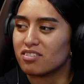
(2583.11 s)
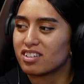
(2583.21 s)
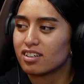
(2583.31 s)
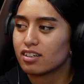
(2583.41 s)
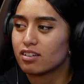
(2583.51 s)
I've
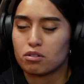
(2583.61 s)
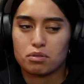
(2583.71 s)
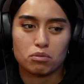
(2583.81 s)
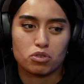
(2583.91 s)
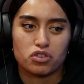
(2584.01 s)
seen, like, a lot of
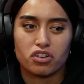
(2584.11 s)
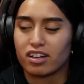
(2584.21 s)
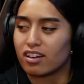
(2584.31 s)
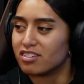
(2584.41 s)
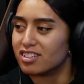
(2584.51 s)
people
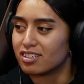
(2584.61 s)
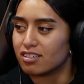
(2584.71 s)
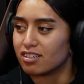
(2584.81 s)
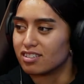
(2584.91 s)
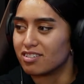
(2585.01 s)
journaling on
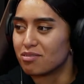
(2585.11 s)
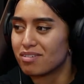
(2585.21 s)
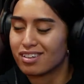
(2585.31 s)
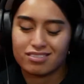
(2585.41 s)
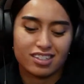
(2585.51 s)
TikTok and stuff. I'm
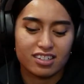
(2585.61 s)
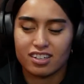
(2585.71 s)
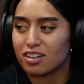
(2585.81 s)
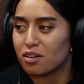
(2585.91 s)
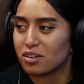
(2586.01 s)
like, you
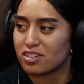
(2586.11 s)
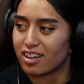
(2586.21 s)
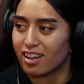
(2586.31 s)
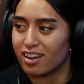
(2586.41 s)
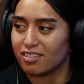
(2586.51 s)
know, I want to
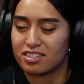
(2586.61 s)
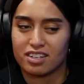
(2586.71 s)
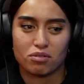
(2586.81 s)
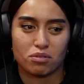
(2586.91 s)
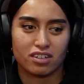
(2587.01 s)
try that out.
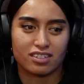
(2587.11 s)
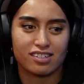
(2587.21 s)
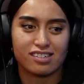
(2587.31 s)
See if it works.